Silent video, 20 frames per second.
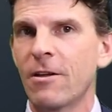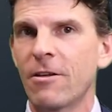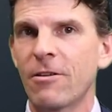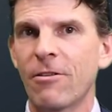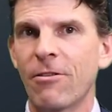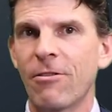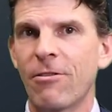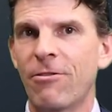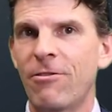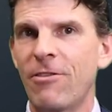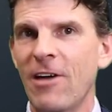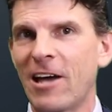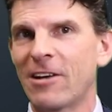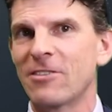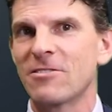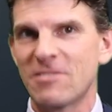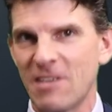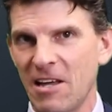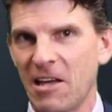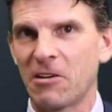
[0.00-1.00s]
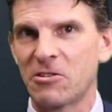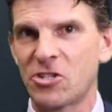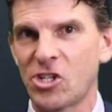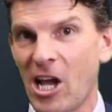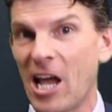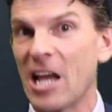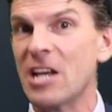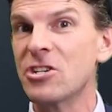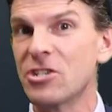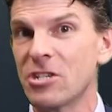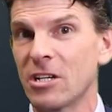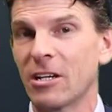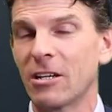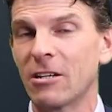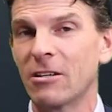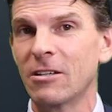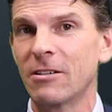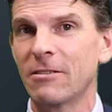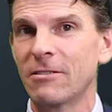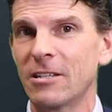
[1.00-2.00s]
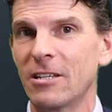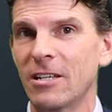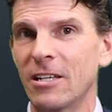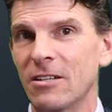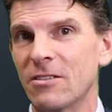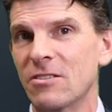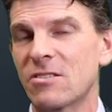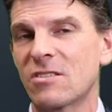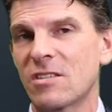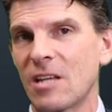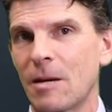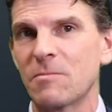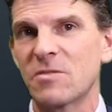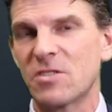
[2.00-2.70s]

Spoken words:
That is now changing in some